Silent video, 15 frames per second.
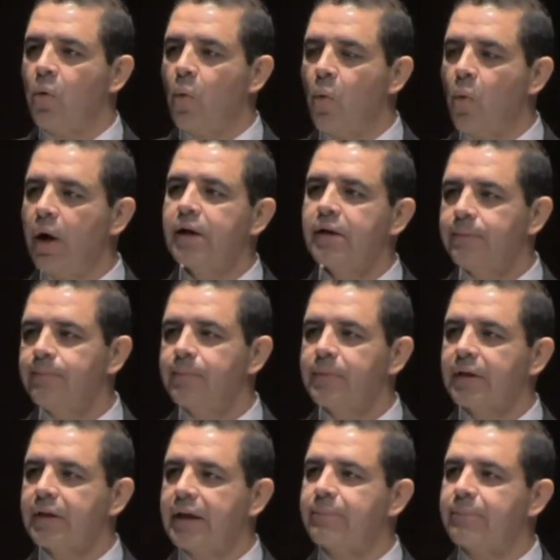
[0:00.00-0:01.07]

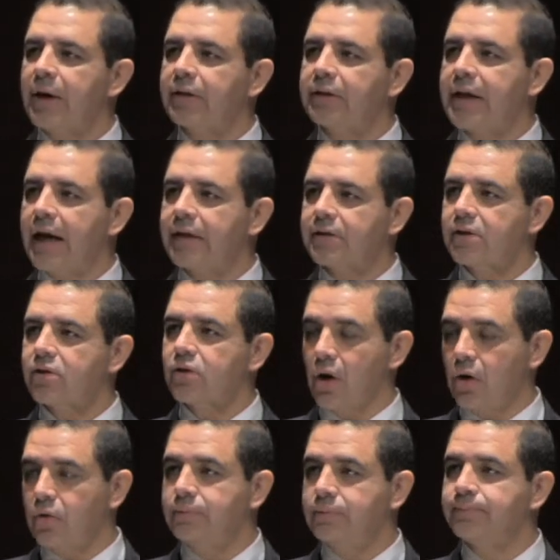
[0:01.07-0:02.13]
One, keep our taxes
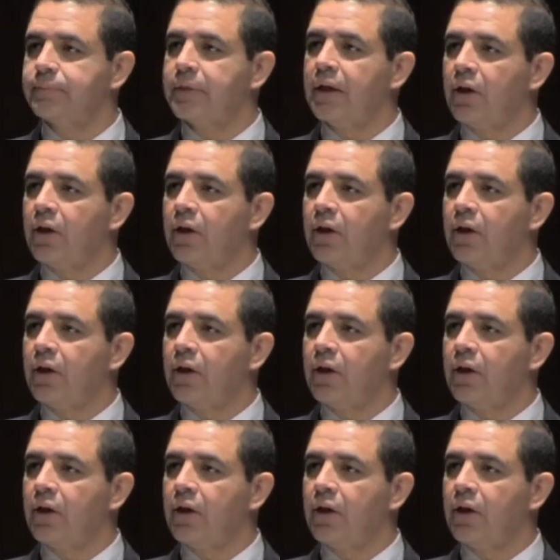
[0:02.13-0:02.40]
low.